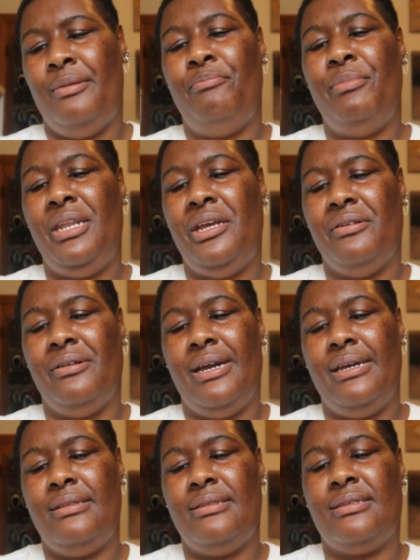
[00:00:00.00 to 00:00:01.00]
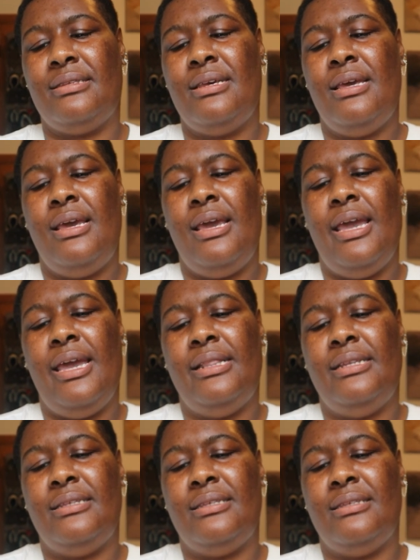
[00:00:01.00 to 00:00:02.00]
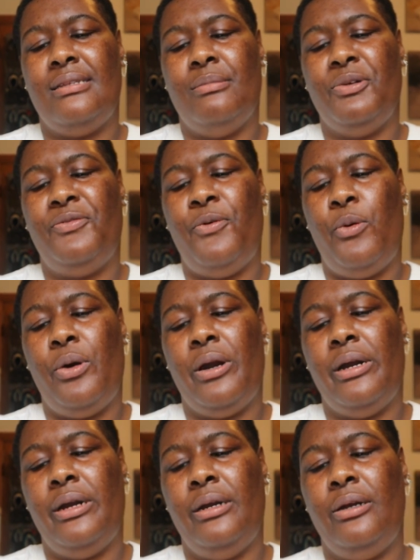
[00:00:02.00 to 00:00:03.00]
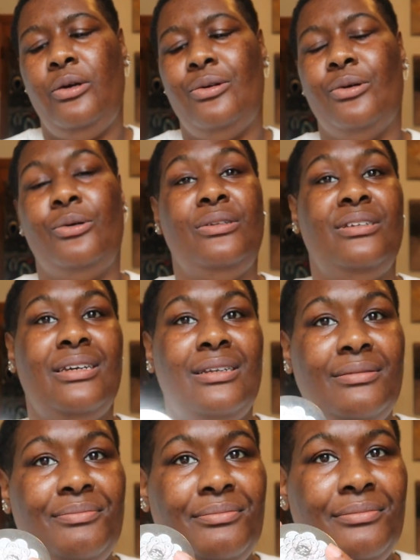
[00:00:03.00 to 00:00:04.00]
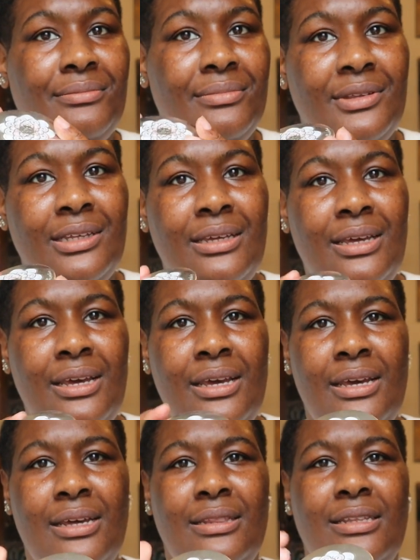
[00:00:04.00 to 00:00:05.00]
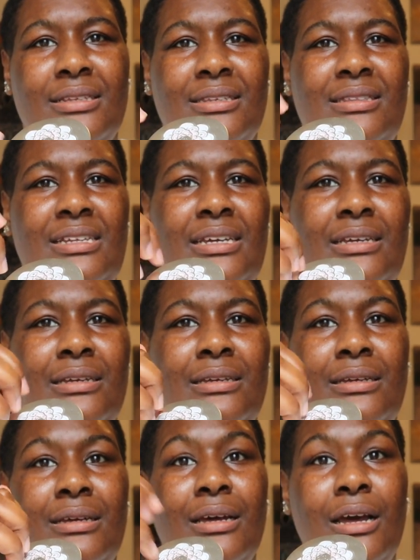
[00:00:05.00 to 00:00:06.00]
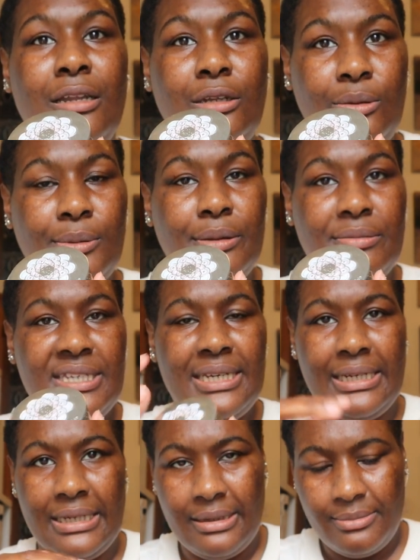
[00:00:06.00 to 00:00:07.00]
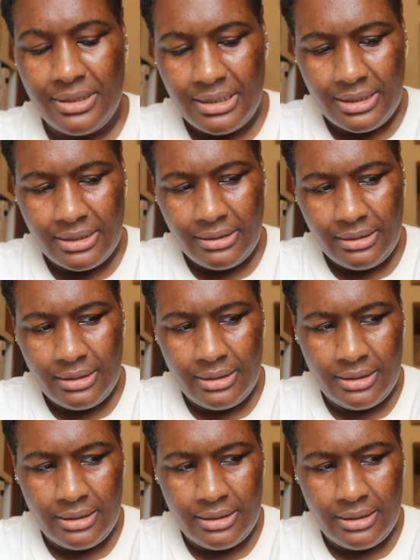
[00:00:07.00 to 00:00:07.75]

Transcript: Meteorites, and this is number 4, Golden. This is the aluminum tin it comes in.